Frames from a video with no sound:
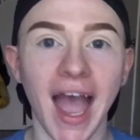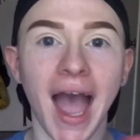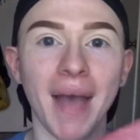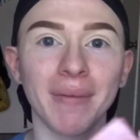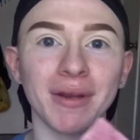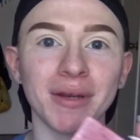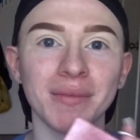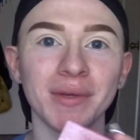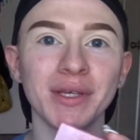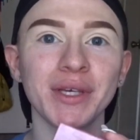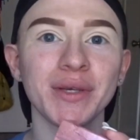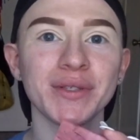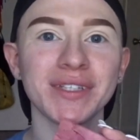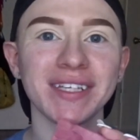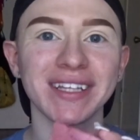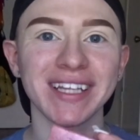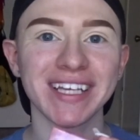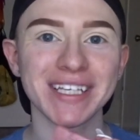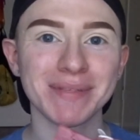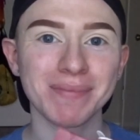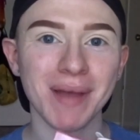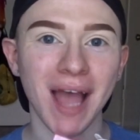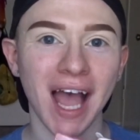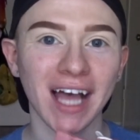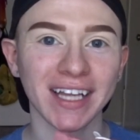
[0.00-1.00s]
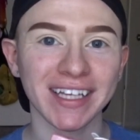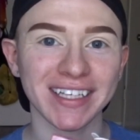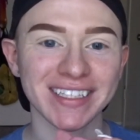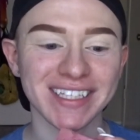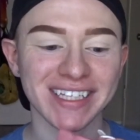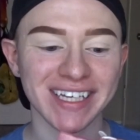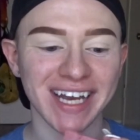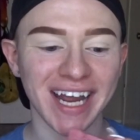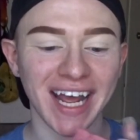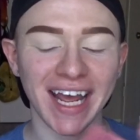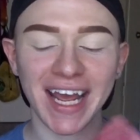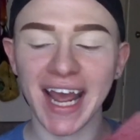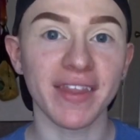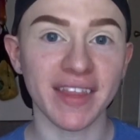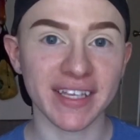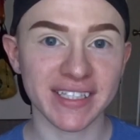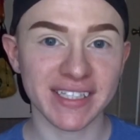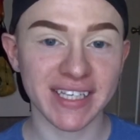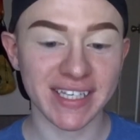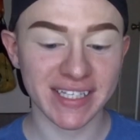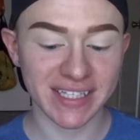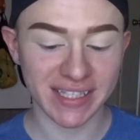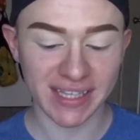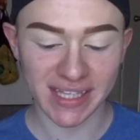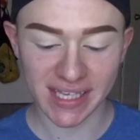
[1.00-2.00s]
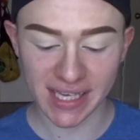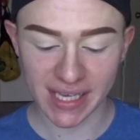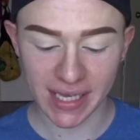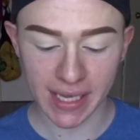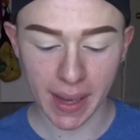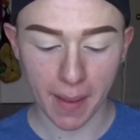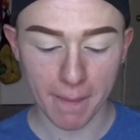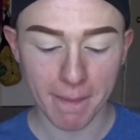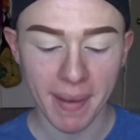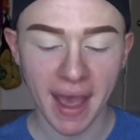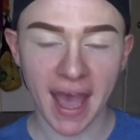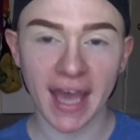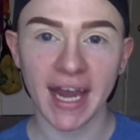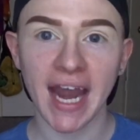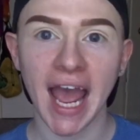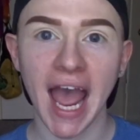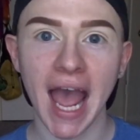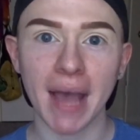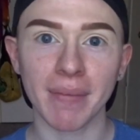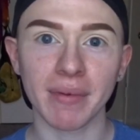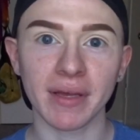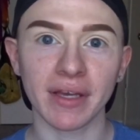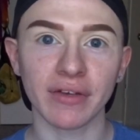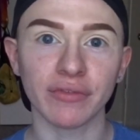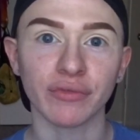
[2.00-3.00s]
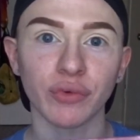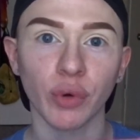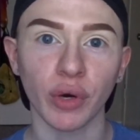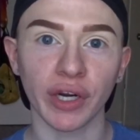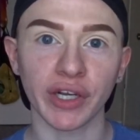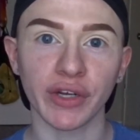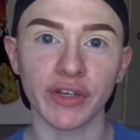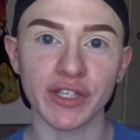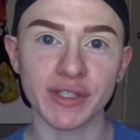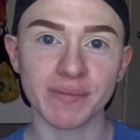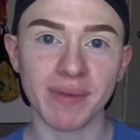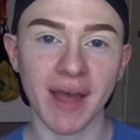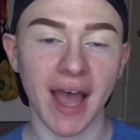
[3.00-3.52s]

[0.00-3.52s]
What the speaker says: I'm going to be using this palette today. This is the Bad Habit Royals